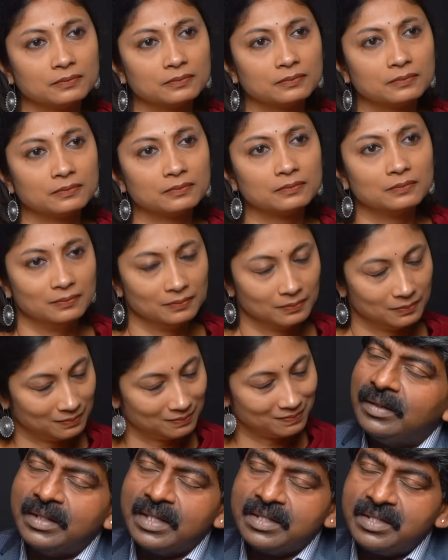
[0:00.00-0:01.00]
years,
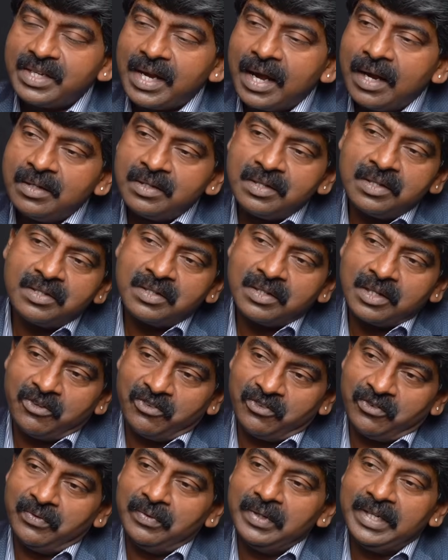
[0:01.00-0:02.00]
the chances
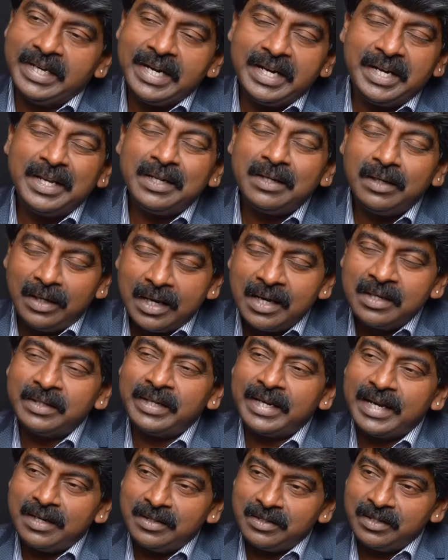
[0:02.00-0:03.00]
of getting lung
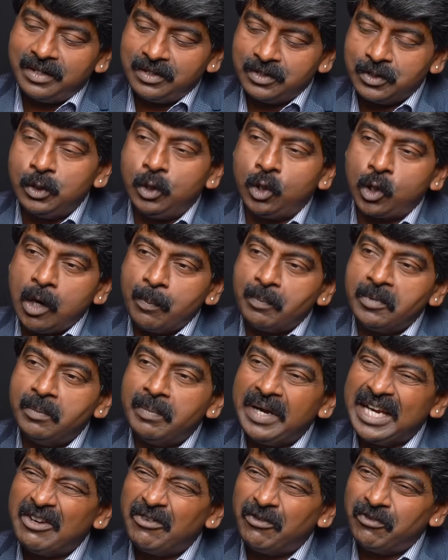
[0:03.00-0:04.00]
cancer is dropped
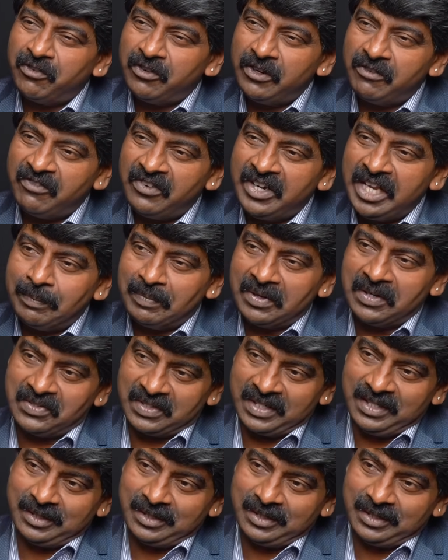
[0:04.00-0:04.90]
by 50%.